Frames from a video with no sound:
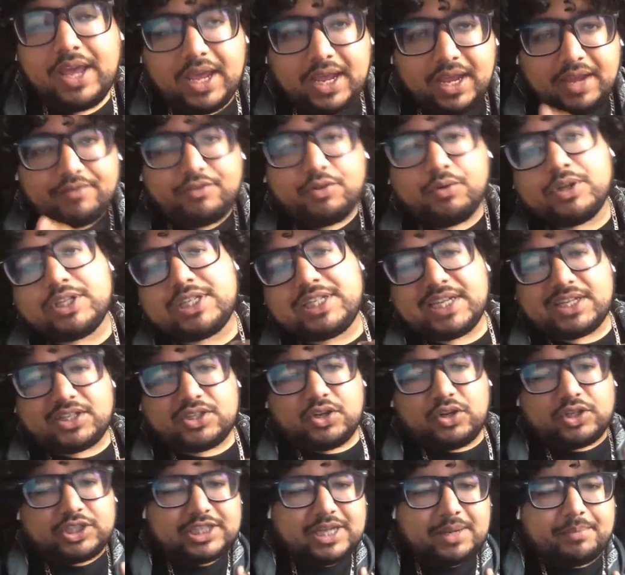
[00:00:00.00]
If you're on
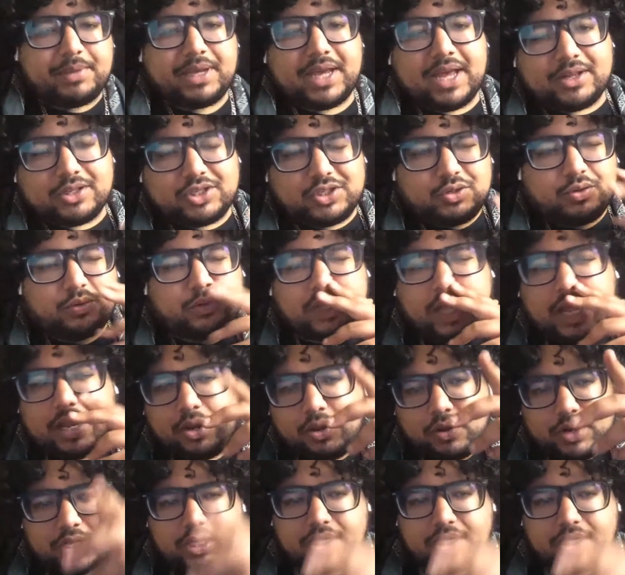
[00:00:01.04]
TikTok, check me out too. Dano.